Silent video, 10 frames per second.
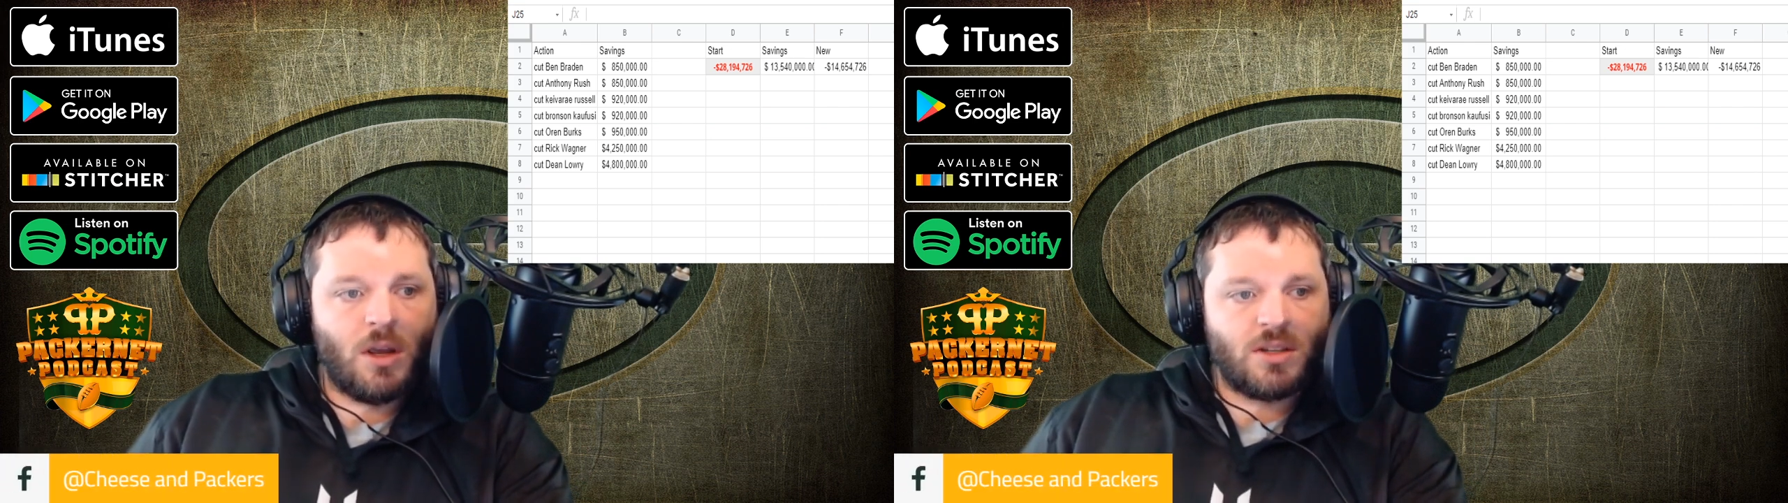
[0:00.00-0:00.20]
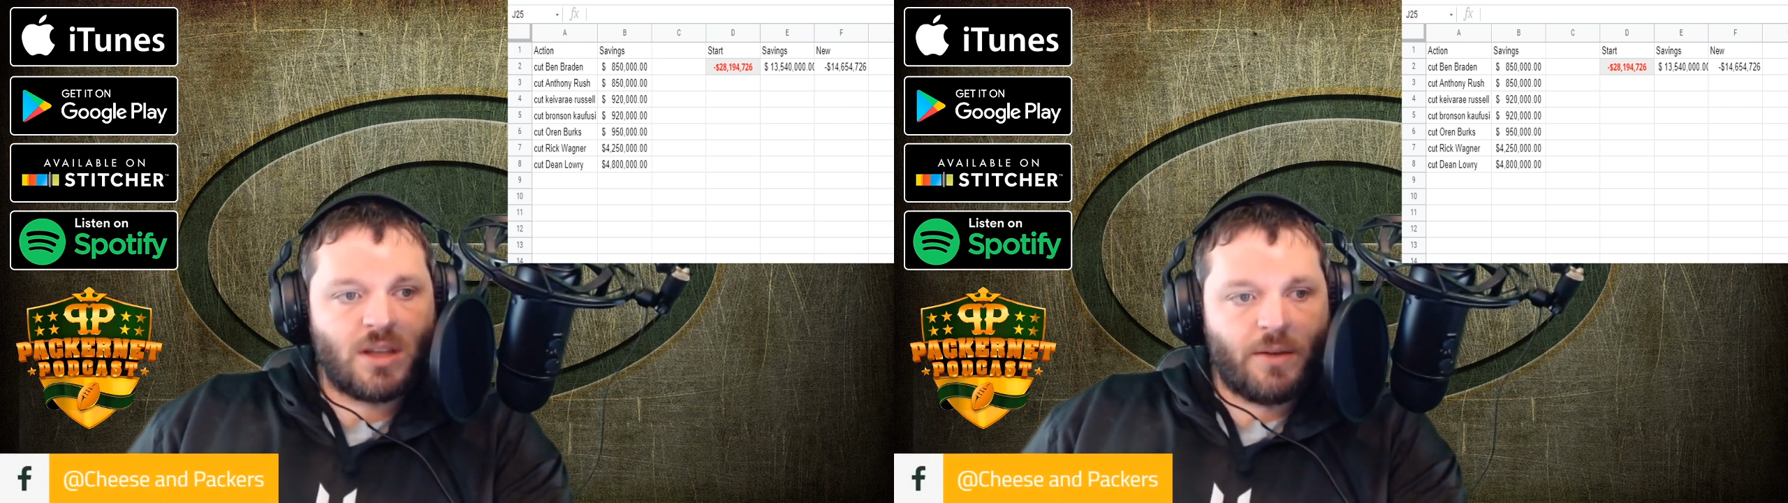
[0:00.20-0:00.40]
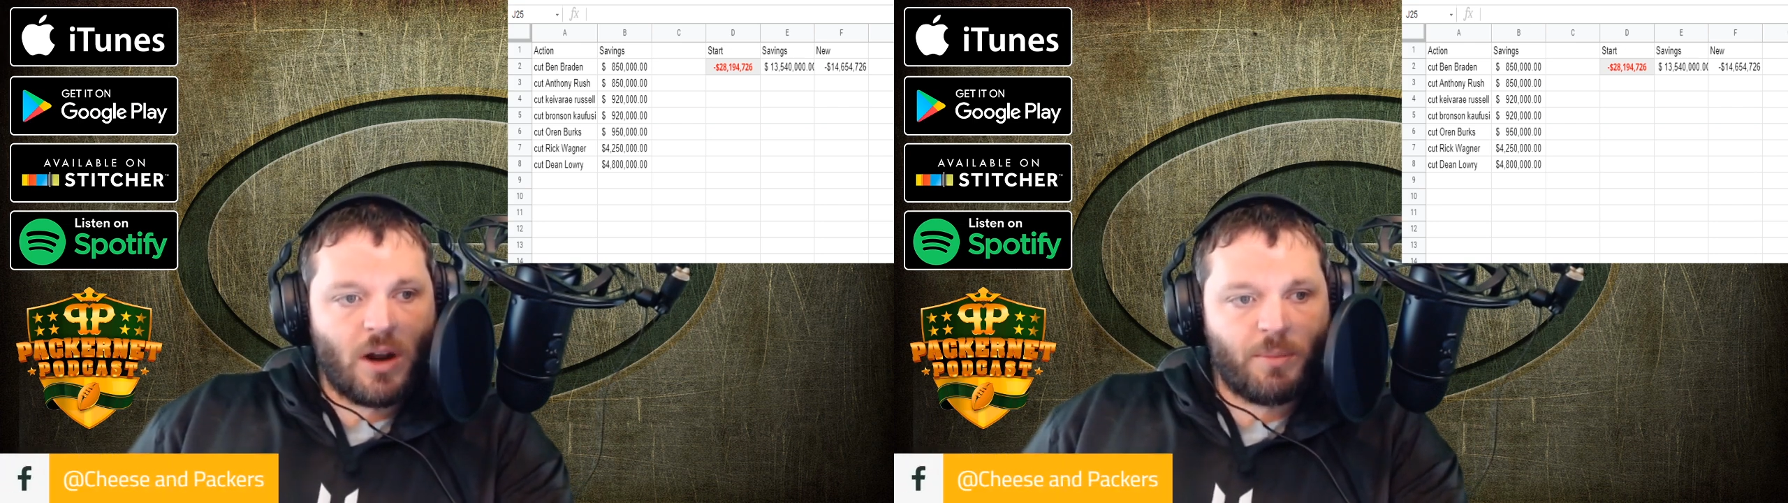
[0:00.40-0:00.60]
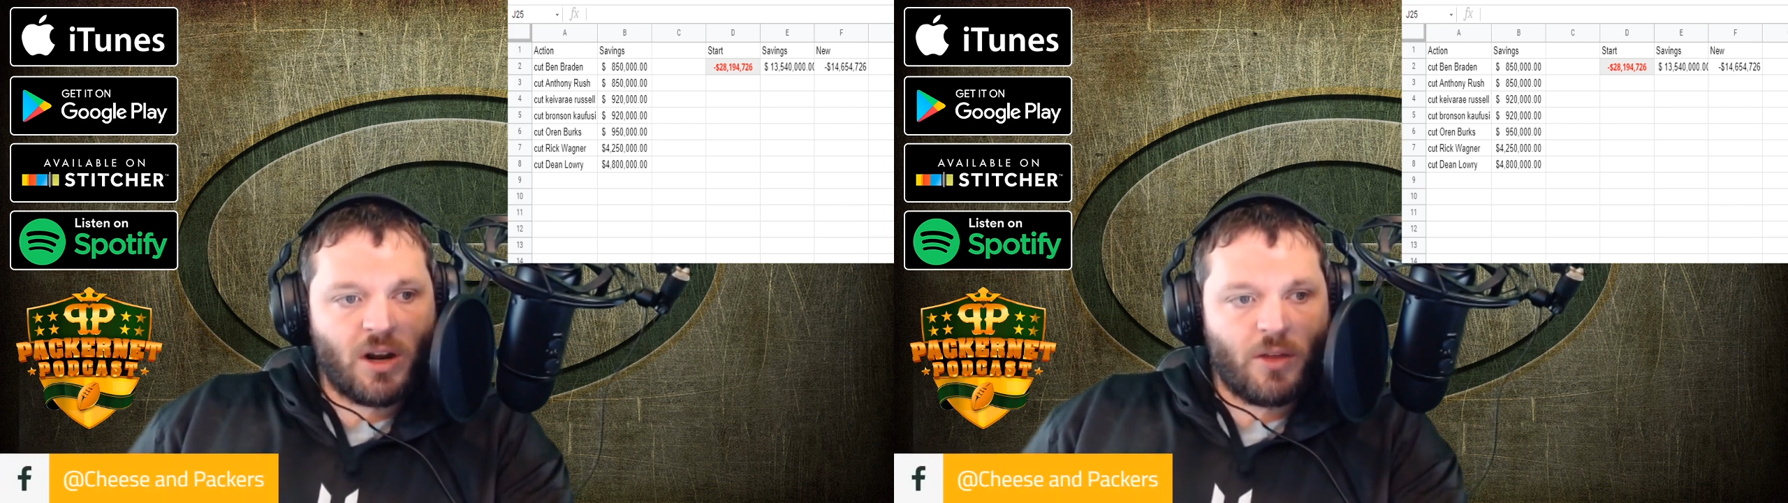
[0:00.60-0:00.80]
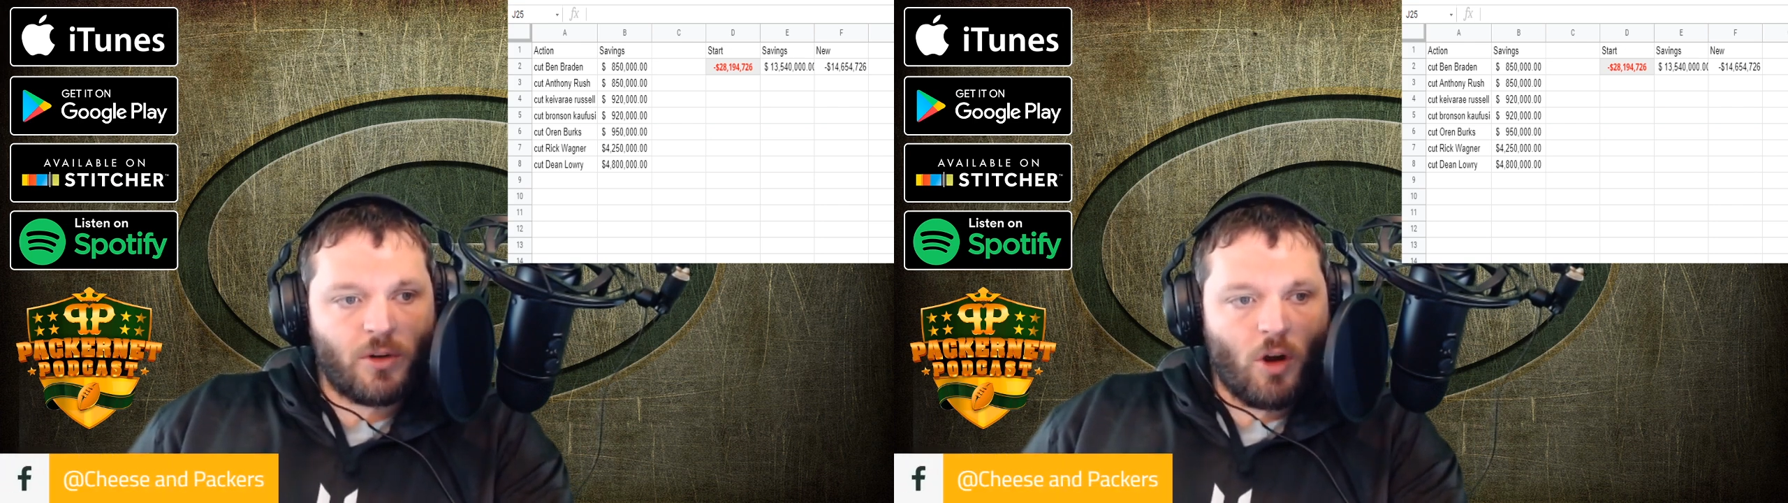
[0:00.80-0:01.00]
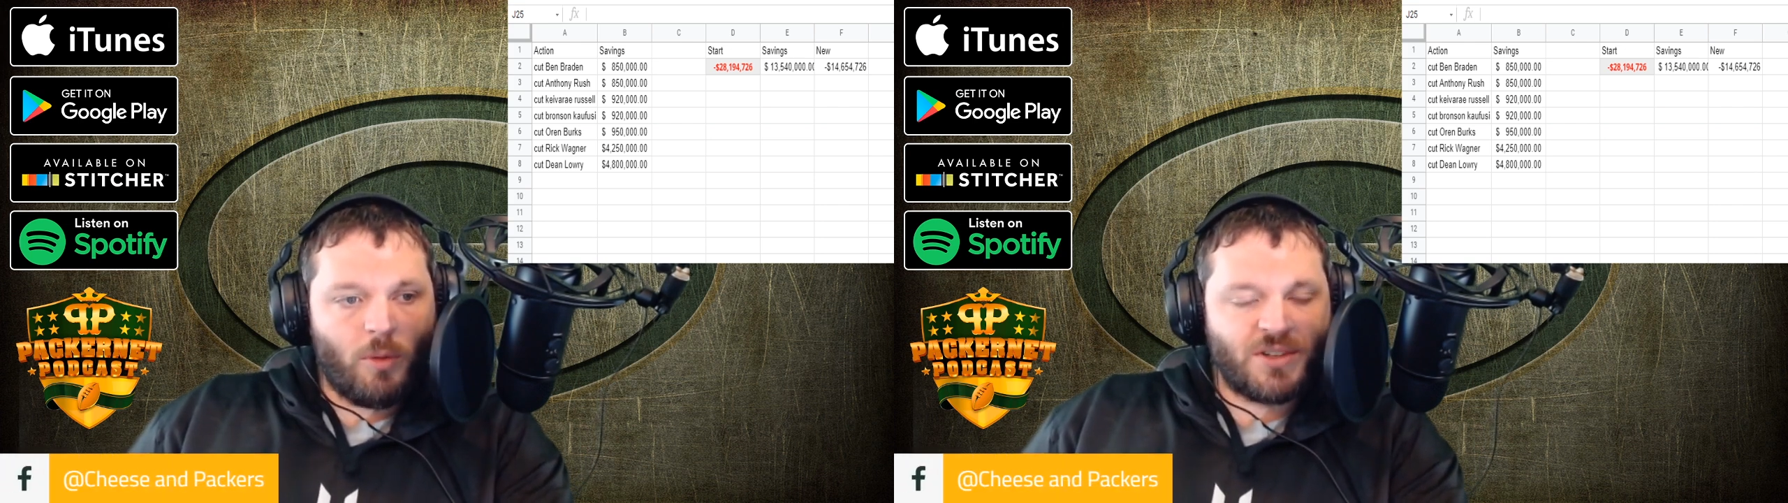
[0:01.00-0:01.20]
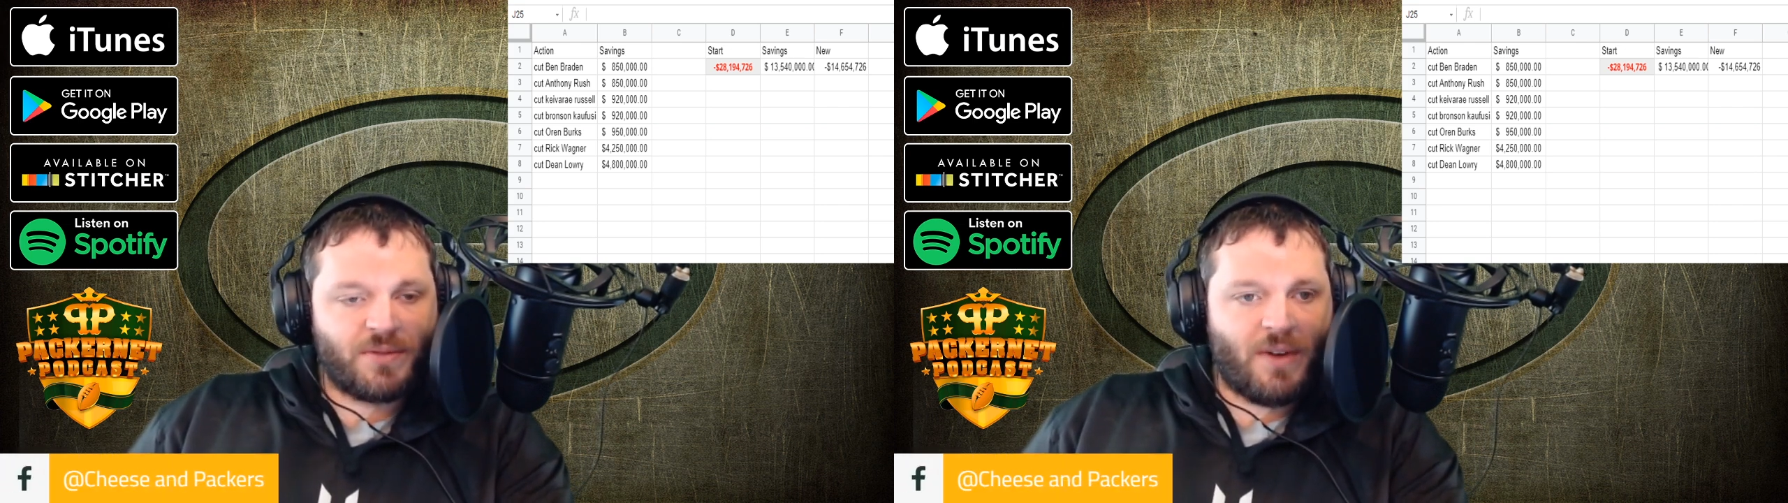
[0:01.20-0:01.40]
saving up another almost